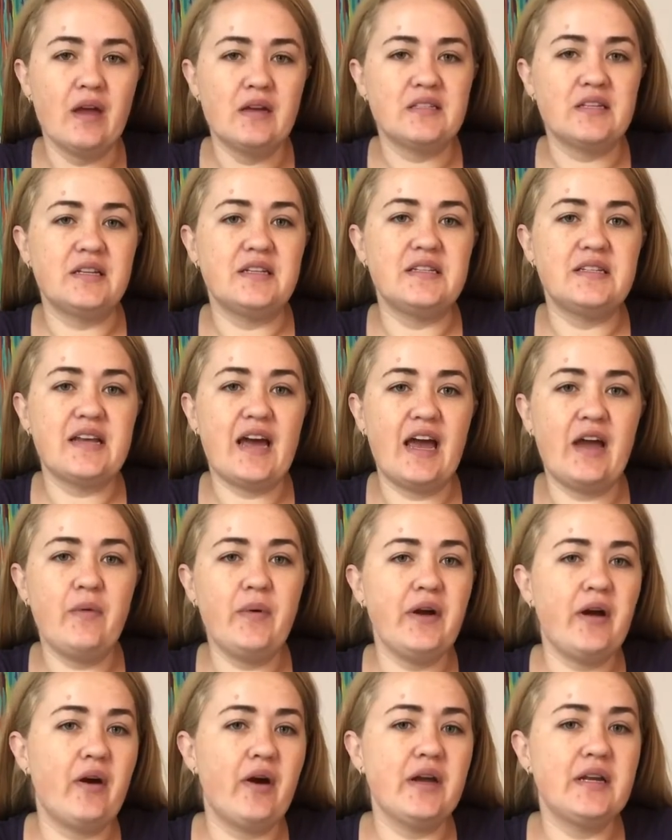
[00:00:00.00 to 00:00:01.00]
So today
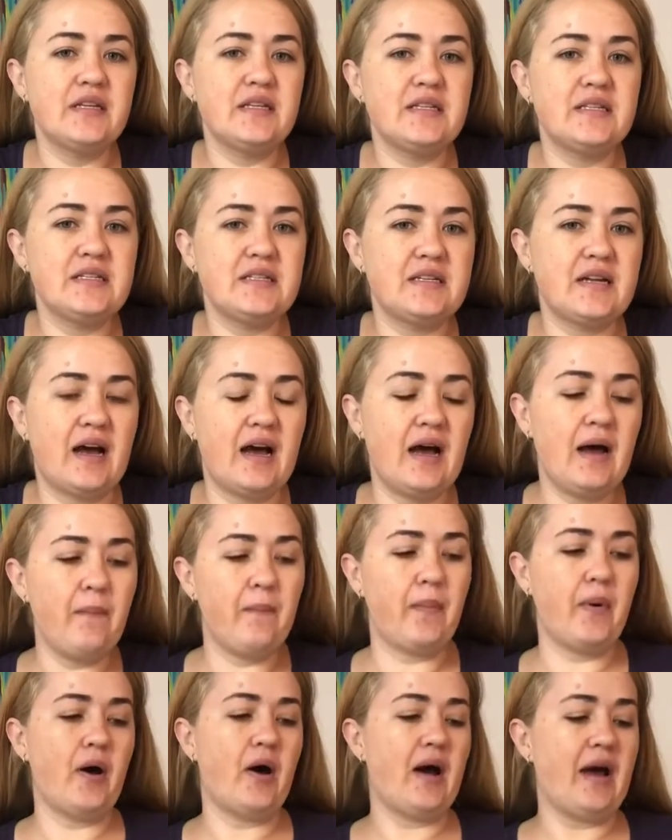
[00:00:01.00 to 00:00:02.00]
we're going to
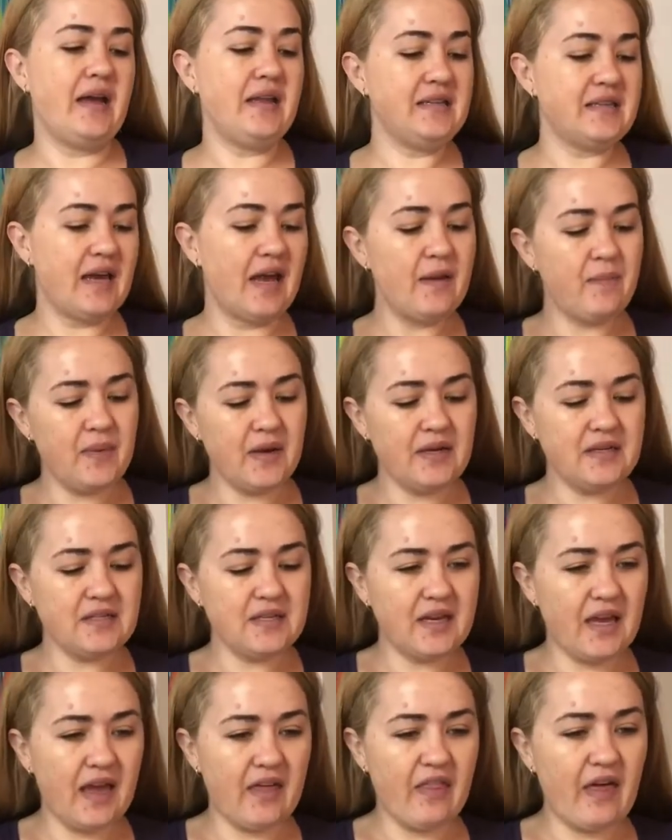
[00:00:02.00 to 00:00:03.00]
start by taping
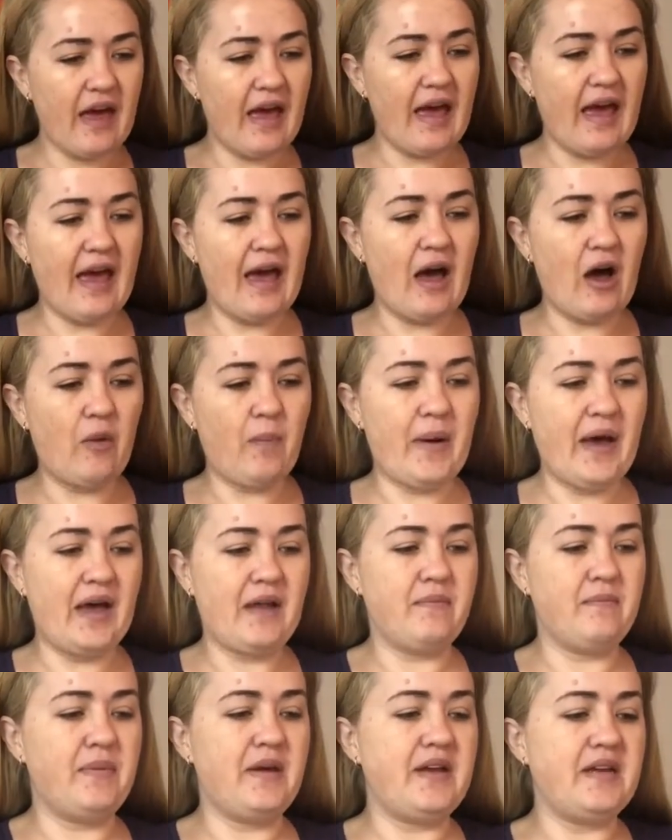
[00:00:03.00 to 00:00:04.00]
together our
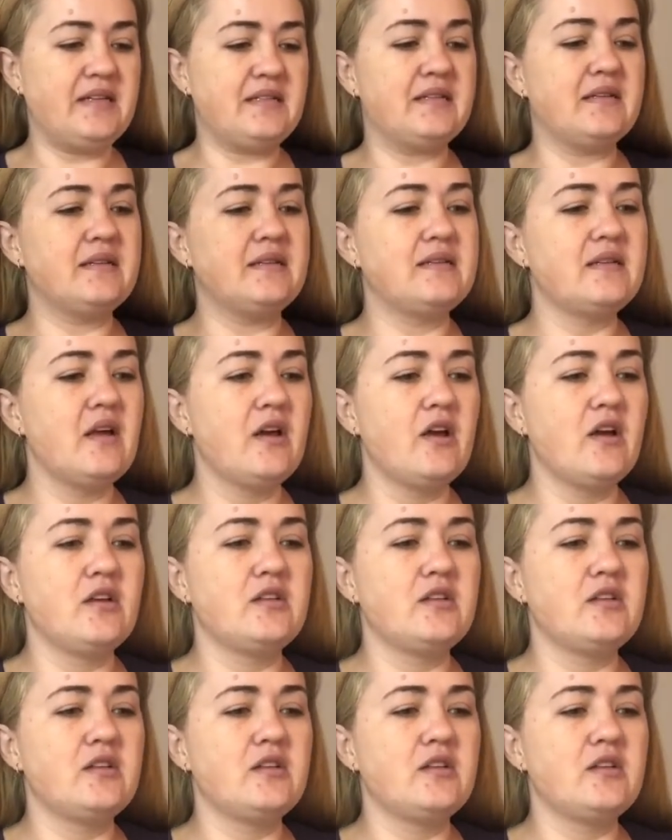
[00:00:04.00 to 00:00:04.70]
pattern pieces.